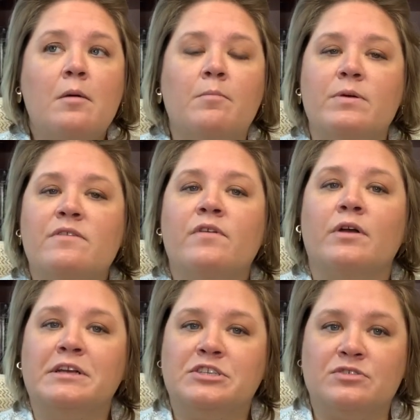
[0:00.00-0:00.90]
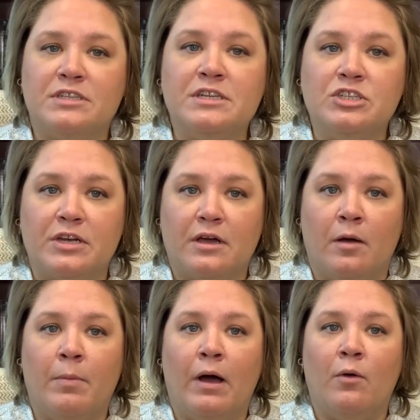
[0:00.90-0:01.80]
Be very strategic
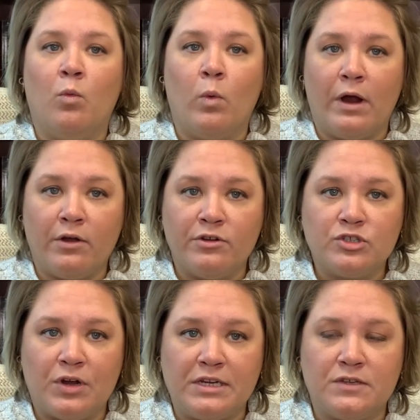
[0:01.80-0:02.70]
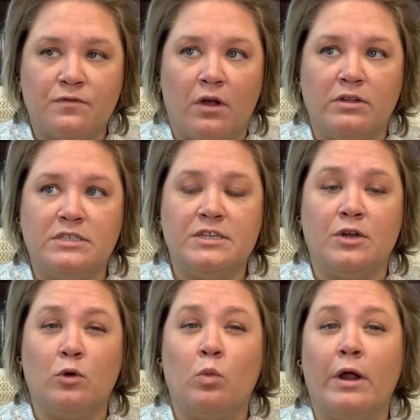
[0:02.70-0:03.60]
about where you're trying to
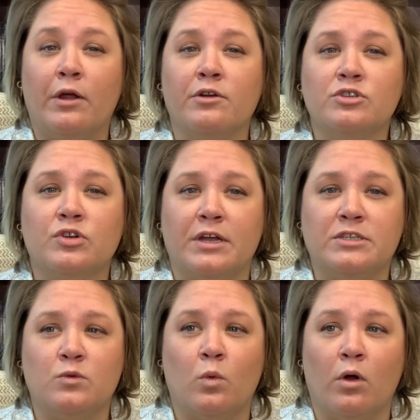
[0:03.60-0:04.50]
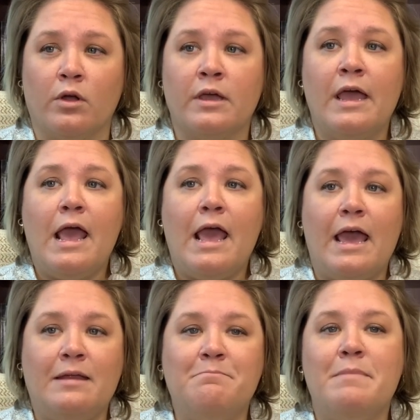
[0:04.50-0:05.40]
volunteer, where you're trying to work,
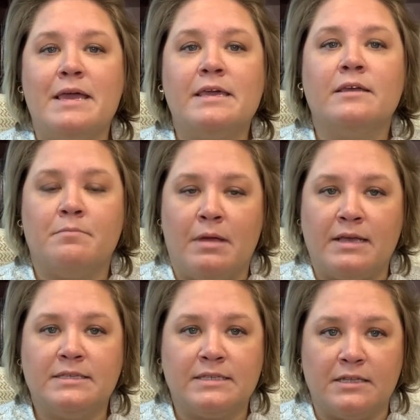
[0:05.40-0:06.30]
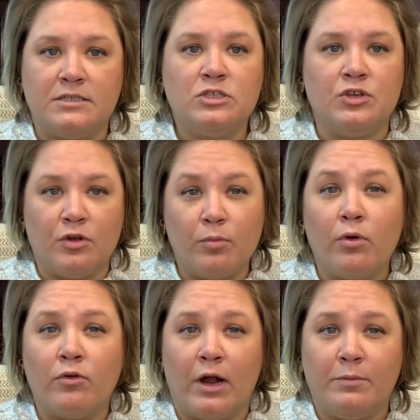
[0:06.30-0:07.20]
and make it make sense to your
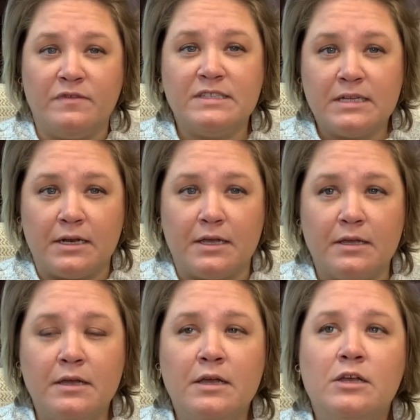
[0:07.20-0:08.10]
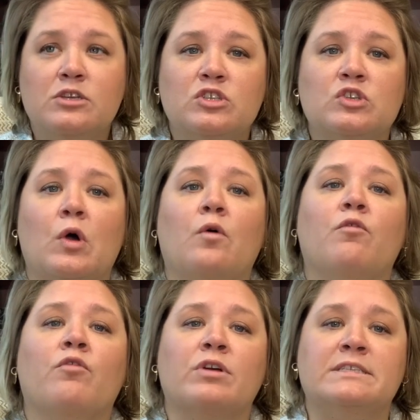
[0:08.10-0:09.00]
program of study. So,
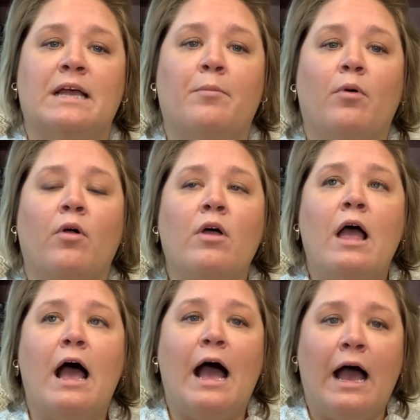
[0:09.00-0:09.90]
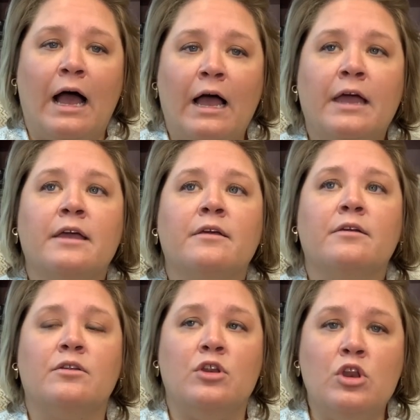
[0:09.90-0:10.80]
for example, I
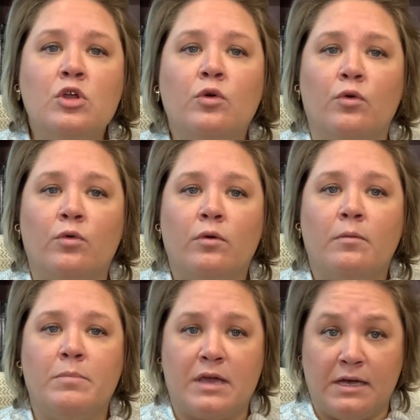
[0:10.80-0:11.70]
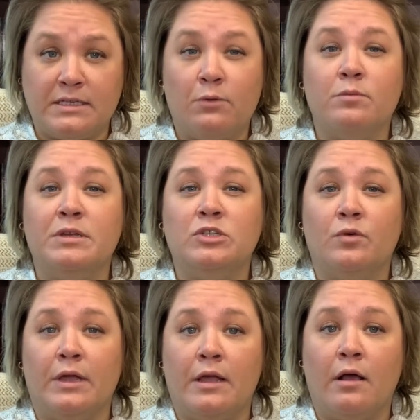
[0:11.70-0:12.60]
knew, because I would be
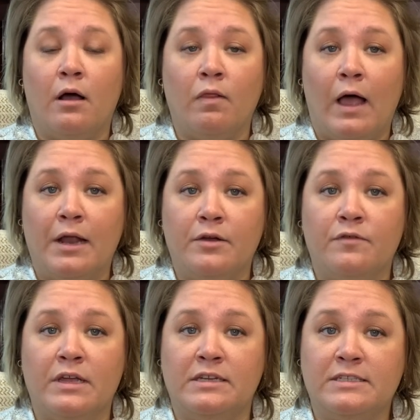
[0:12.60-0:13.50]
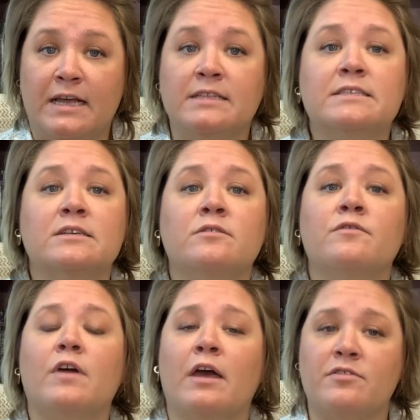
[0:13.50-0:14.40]
doing a lot of
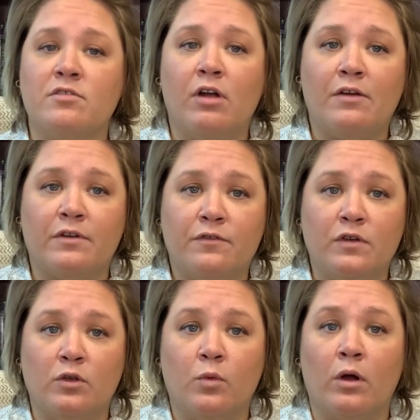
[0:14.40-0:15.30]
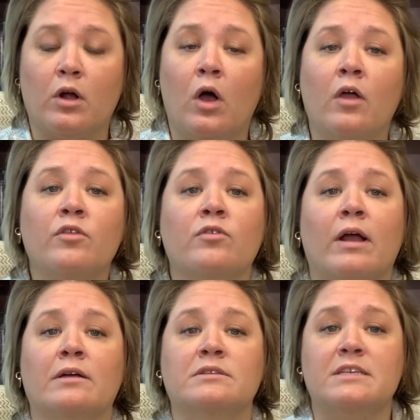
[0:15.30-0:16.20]
intensive ethnographic fieldwork on the
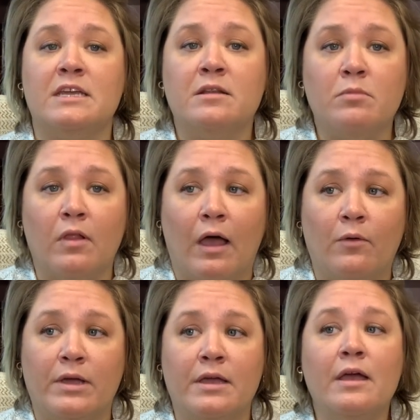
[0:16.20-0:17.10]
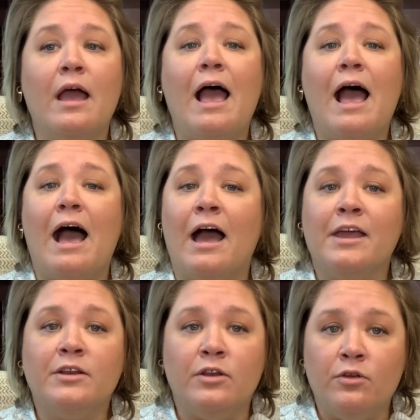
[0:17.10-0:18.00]
ground in Malawi,
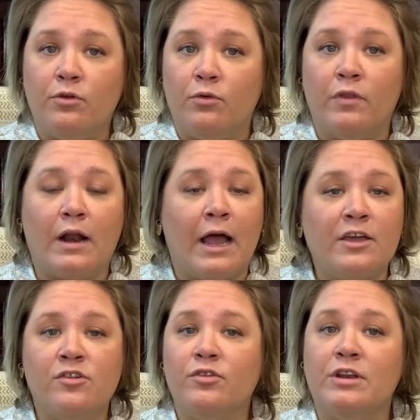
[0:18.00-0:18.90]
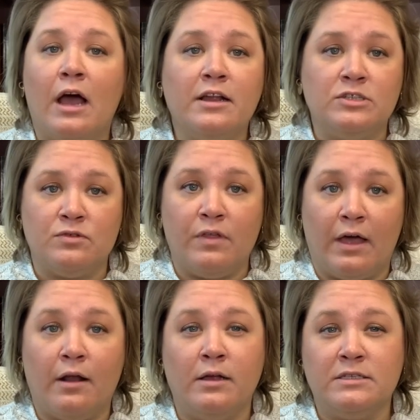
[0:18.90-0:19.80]
I knew that I could not do
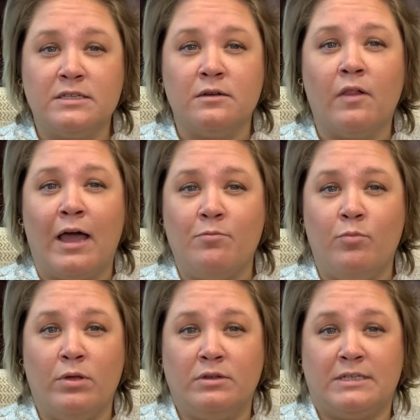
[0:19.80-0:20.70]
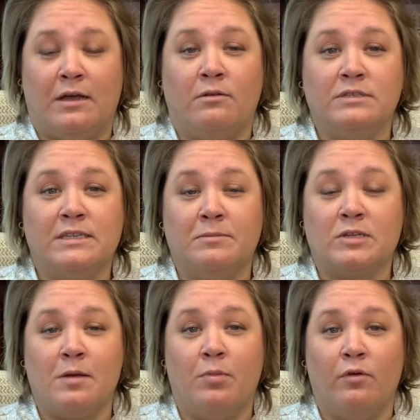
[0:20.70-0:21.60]
that until I built out some
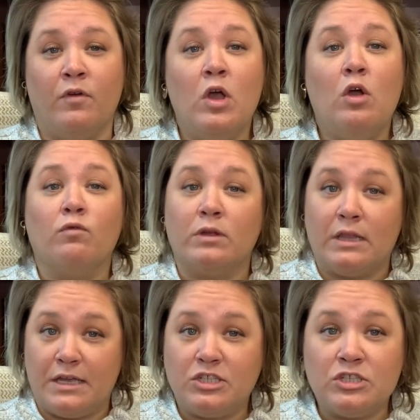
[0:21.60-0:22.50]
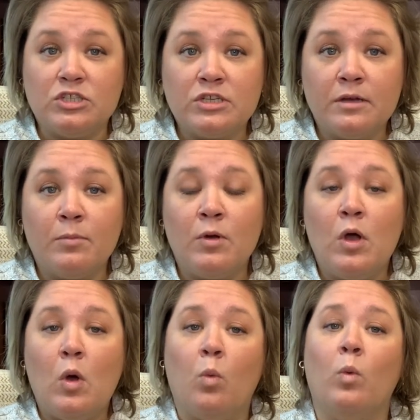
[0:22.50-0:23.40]
type of relationship
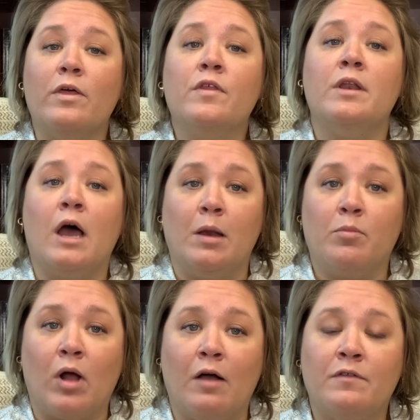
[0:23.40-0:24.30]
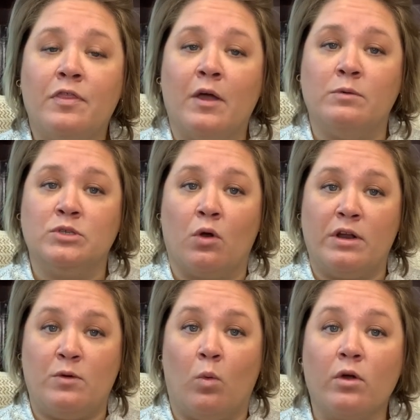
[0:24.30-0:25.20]
with a nonprofit that was
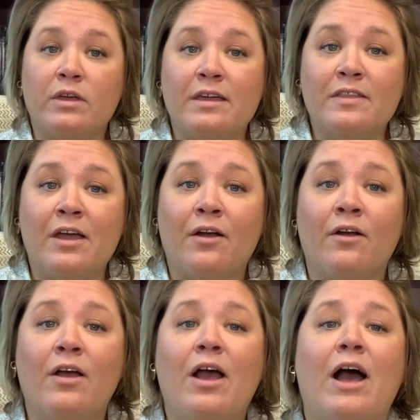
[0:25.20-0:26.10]
already working there.